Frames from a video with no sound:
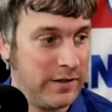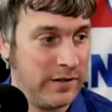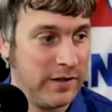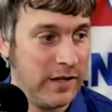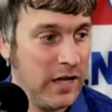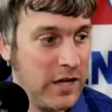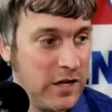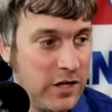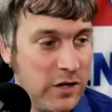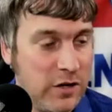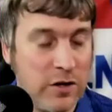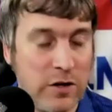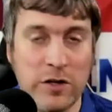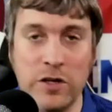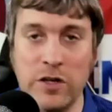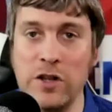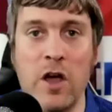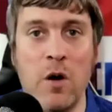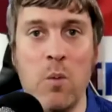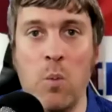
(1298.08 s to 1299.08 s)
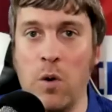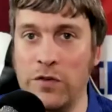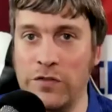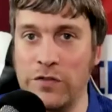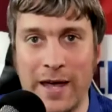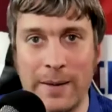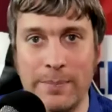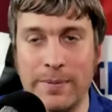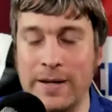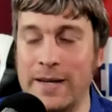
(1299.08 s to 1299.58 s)
you know what's
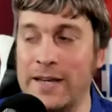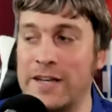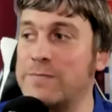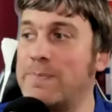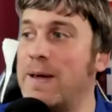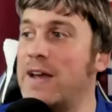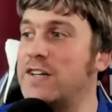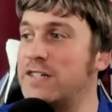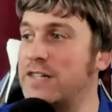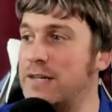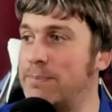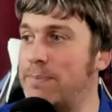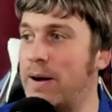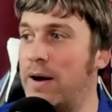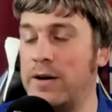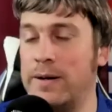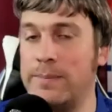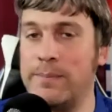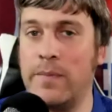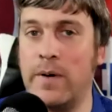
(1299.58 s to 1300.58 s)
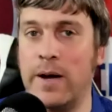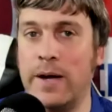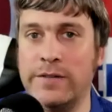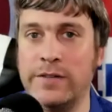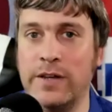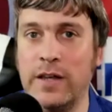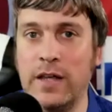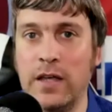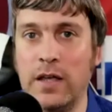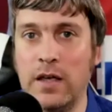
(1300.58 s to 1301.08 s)
happening, especially bearing in mind
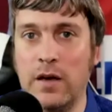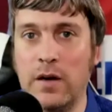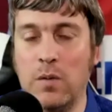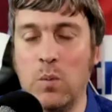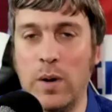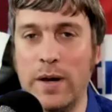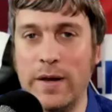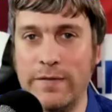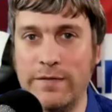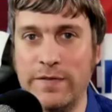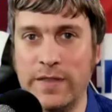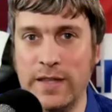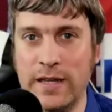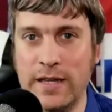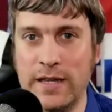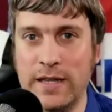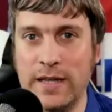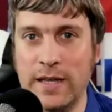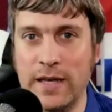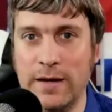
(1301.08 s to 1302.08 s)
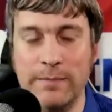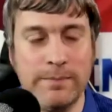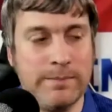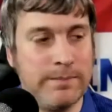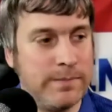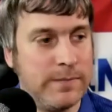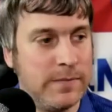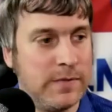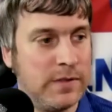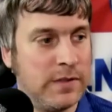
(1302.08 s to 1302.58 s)
with the
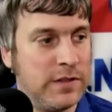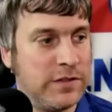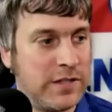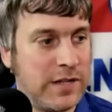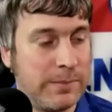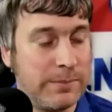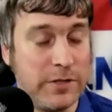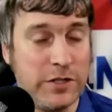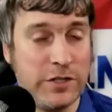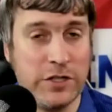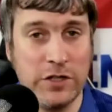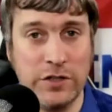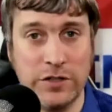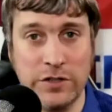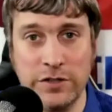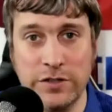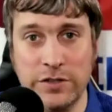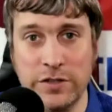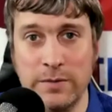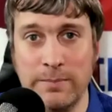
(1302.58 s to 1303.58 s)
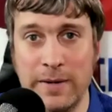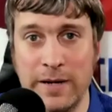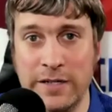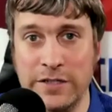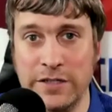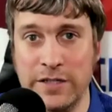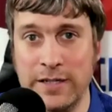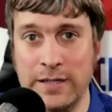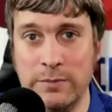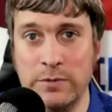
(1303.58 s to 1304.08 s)
substitutions that
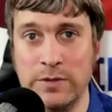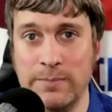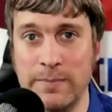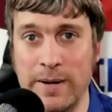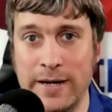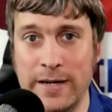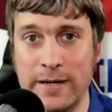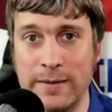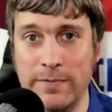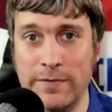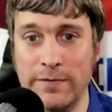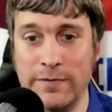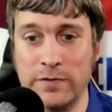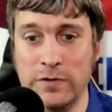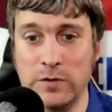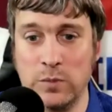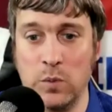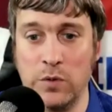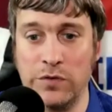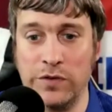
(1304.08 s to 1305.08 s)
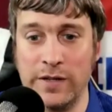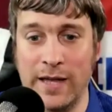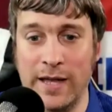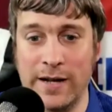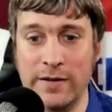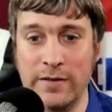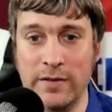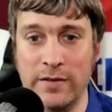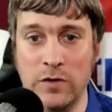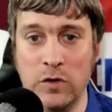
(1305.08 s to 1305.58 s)
Mancini was making towards the end
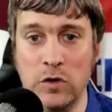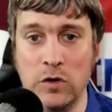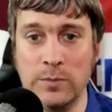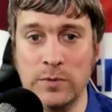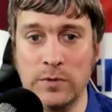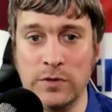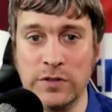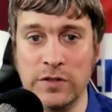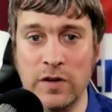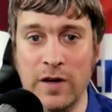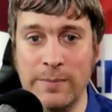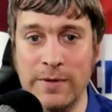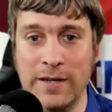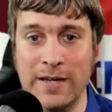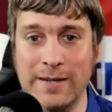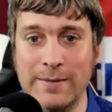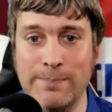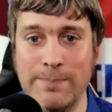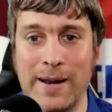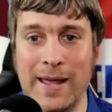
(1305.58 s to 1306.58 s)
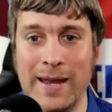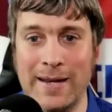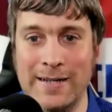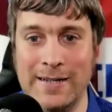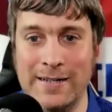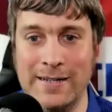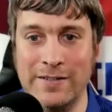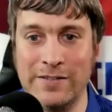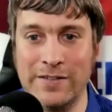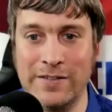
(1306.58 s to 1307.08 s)
of the normal time. You could blatantly
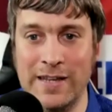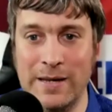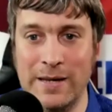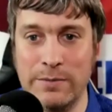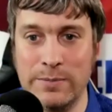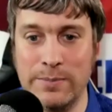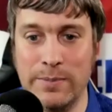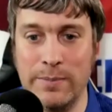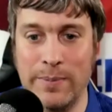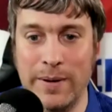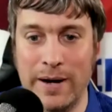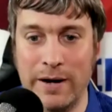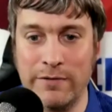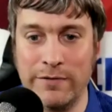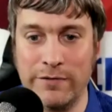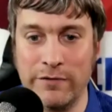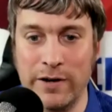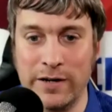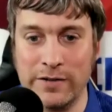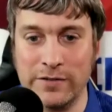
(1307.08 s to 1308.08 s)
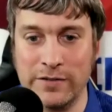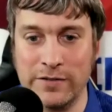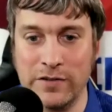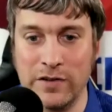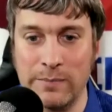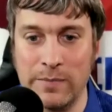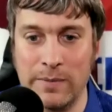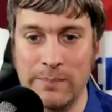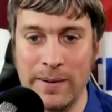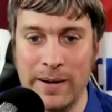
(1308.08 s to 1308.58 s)
see he was preparing for extra time
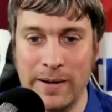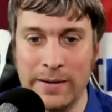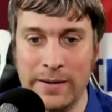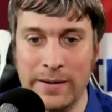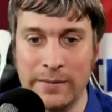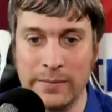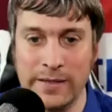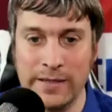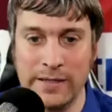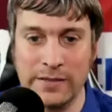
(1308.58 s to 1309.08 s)
and penalties.